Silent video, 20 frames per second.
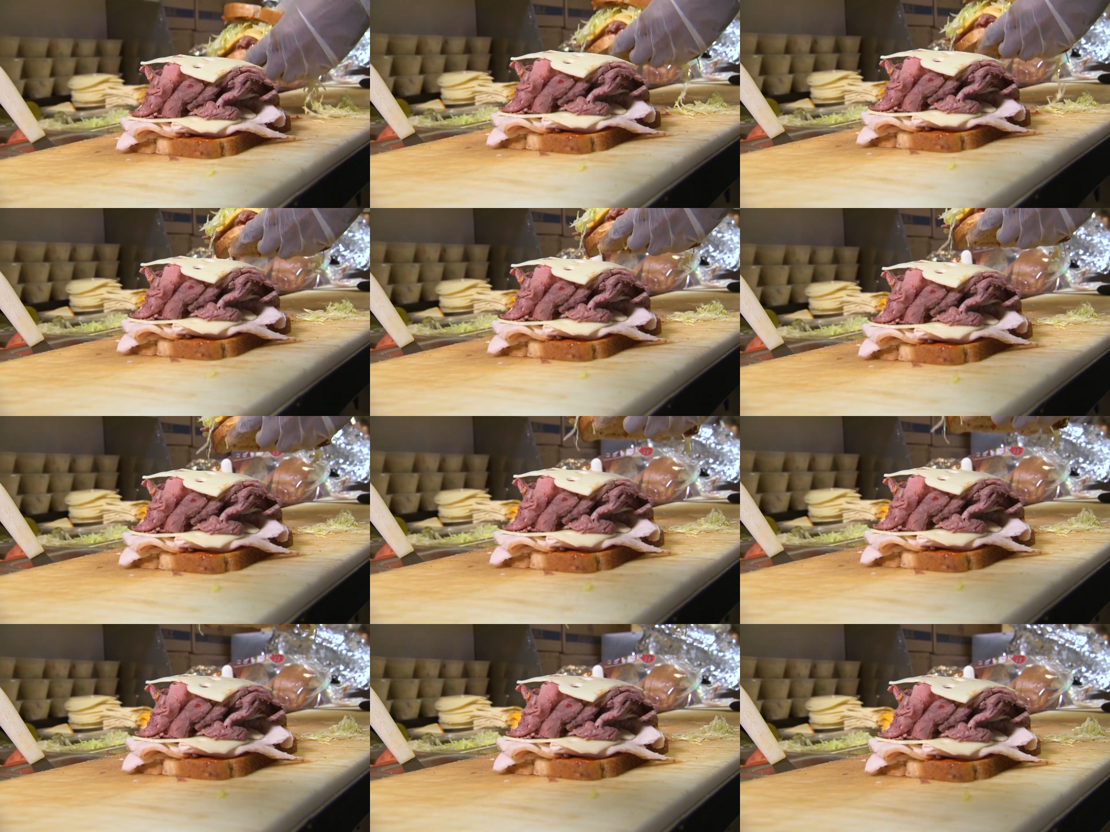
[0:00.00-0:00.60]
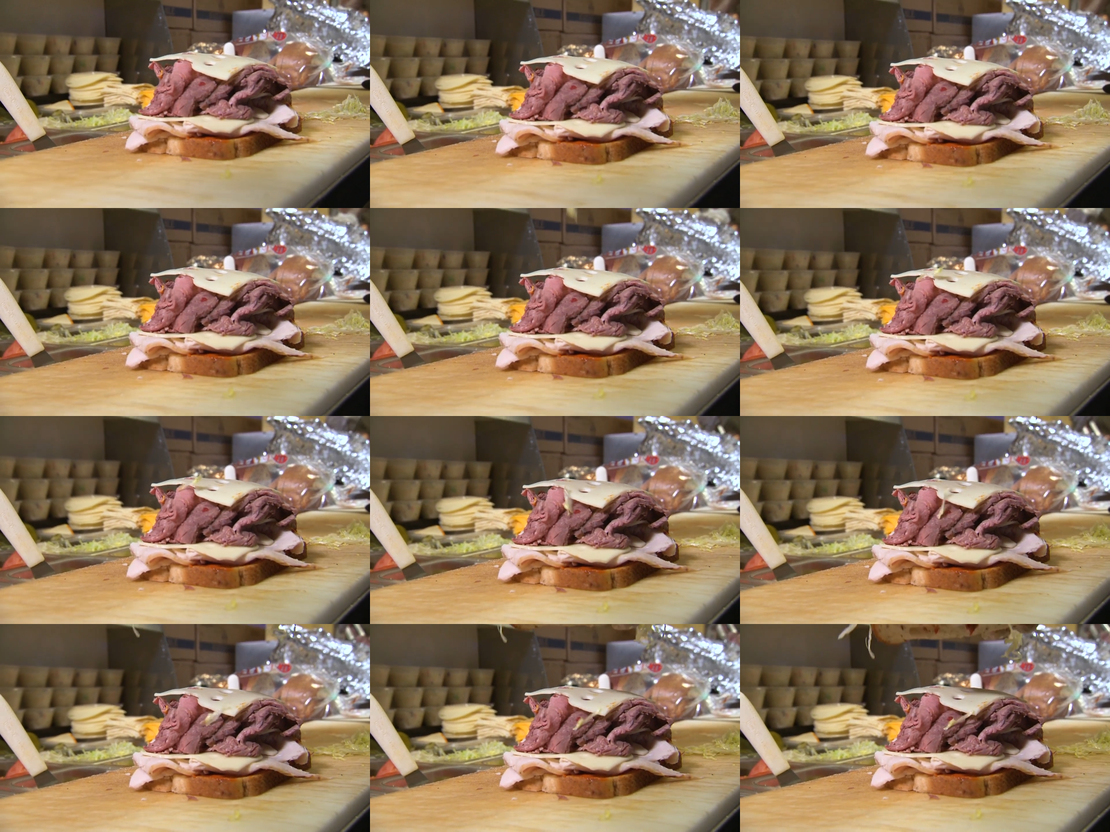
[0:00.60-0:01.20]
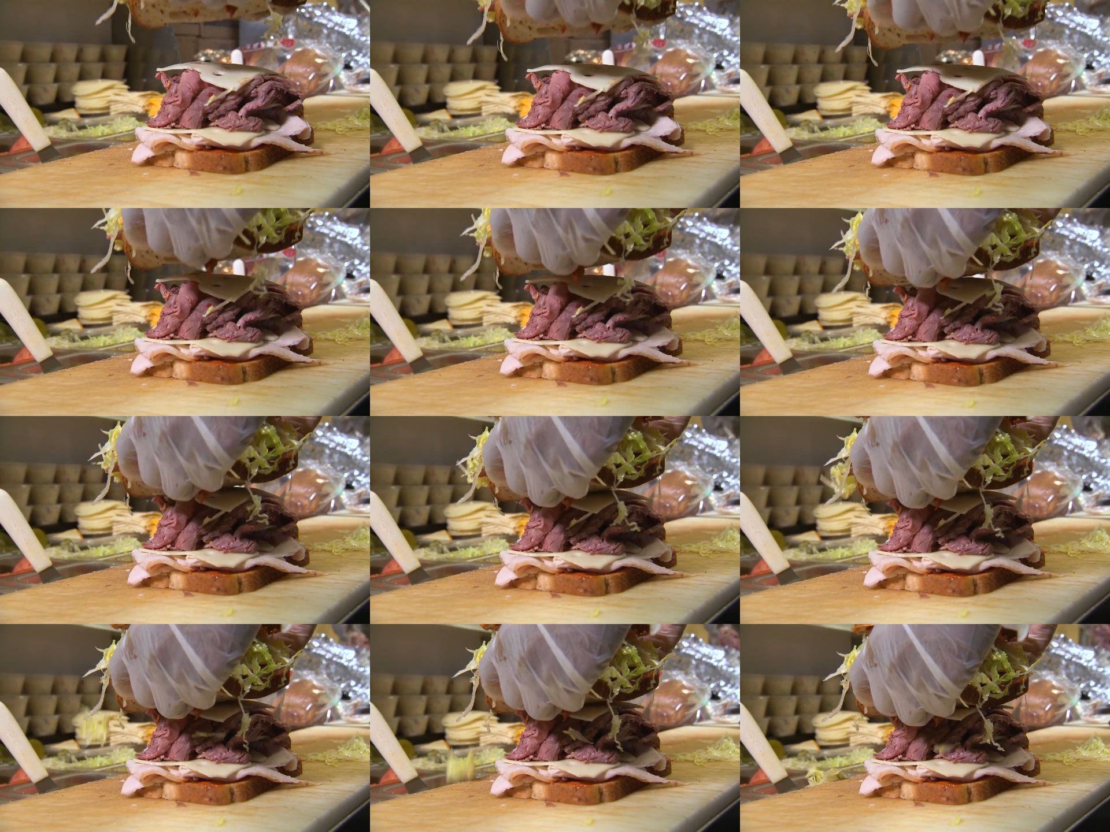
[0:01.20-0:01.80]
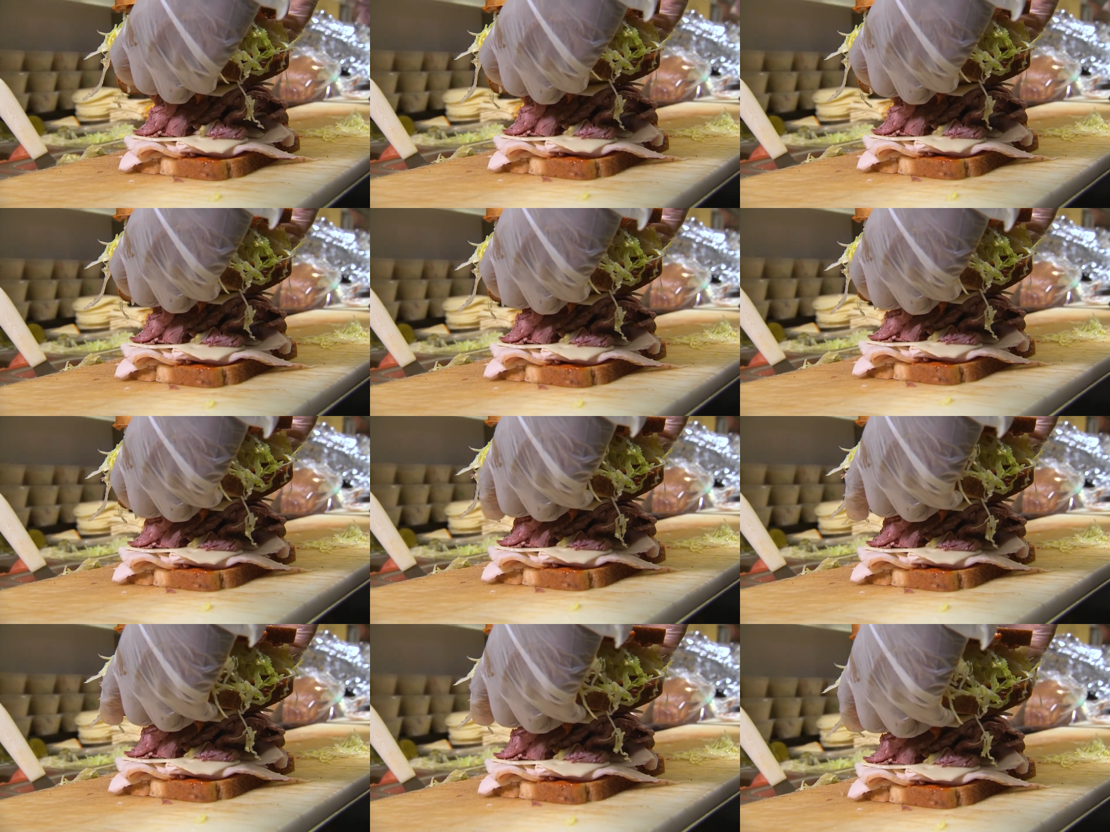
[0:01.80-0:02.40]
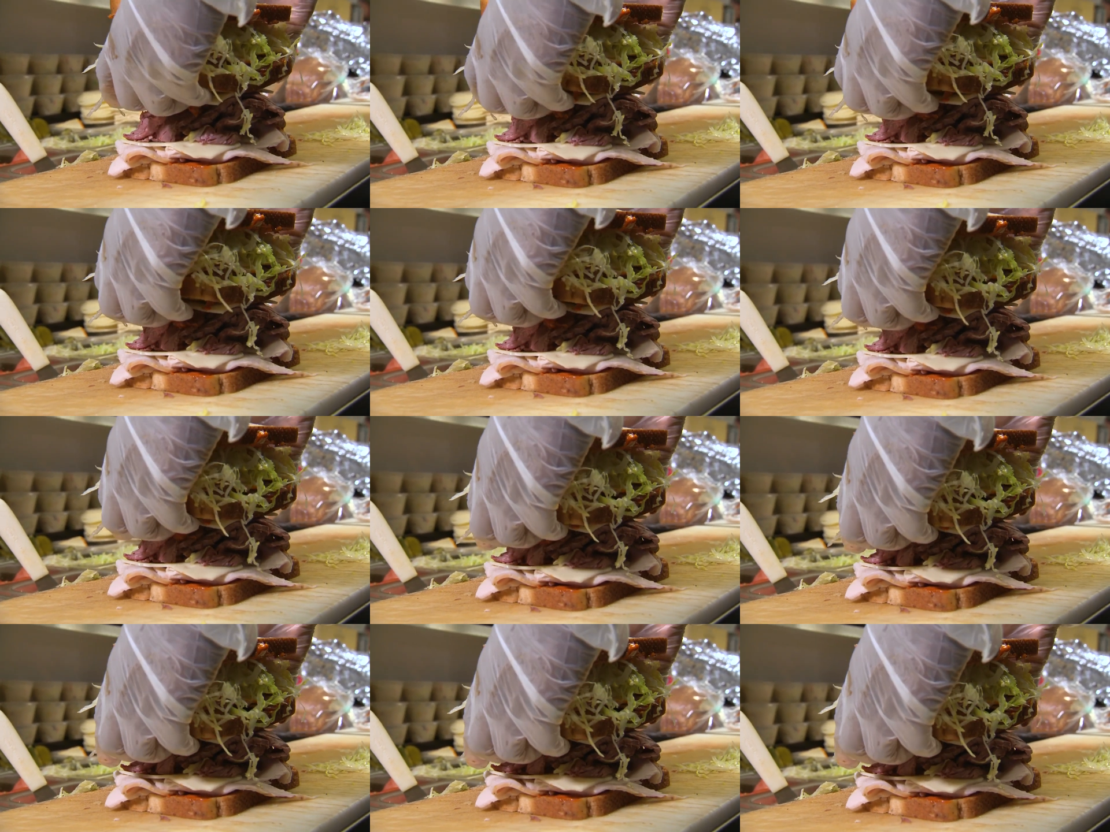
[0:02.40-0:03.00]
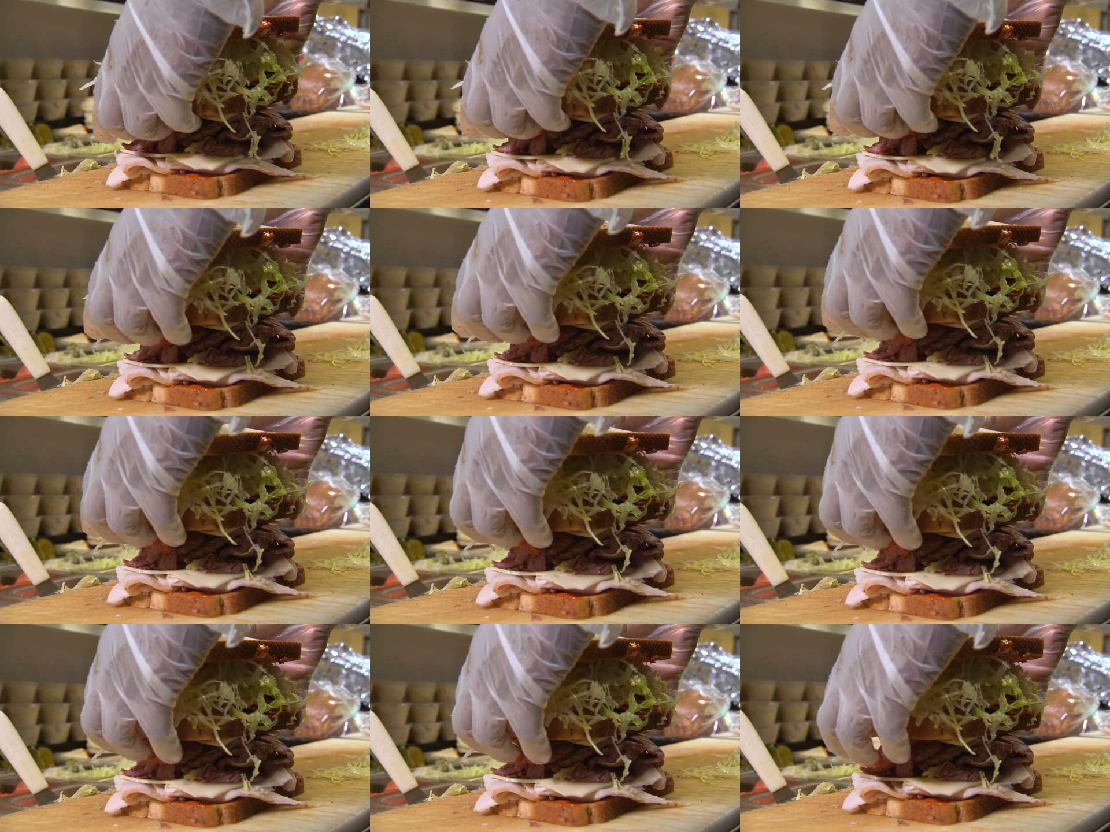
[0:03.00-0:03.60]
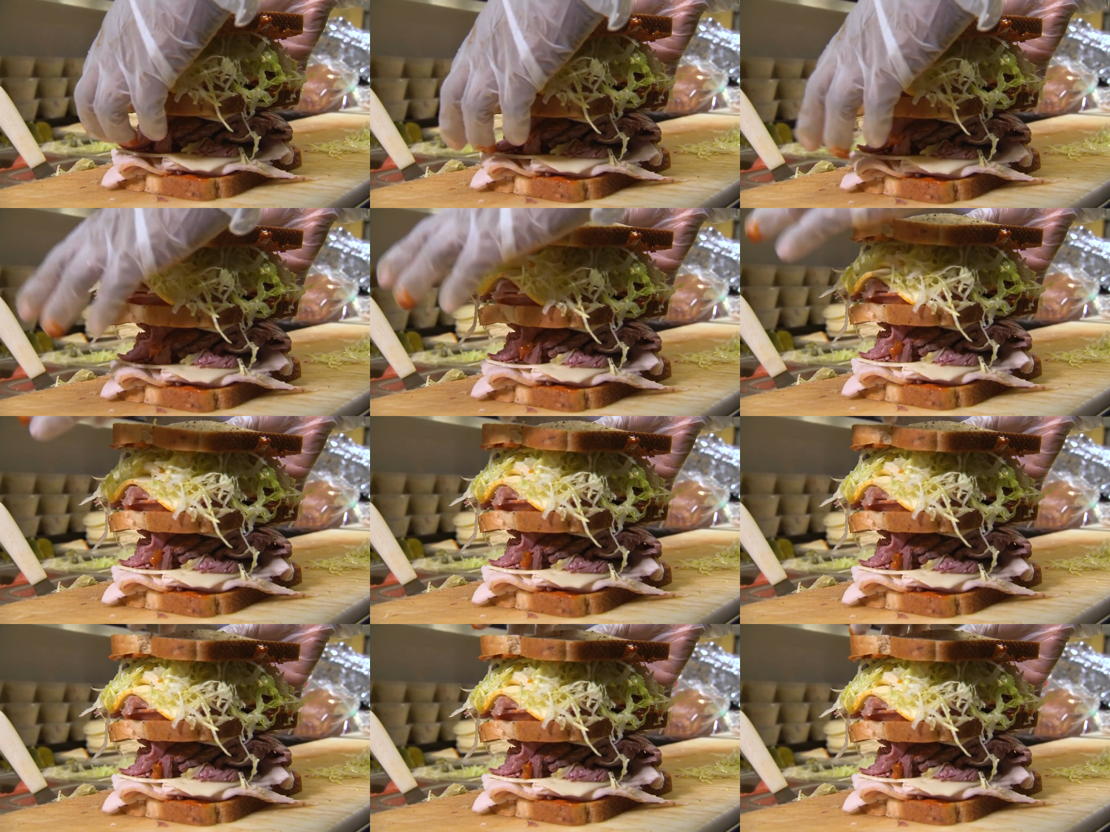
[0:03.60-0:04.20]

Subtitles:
(no speaker visible)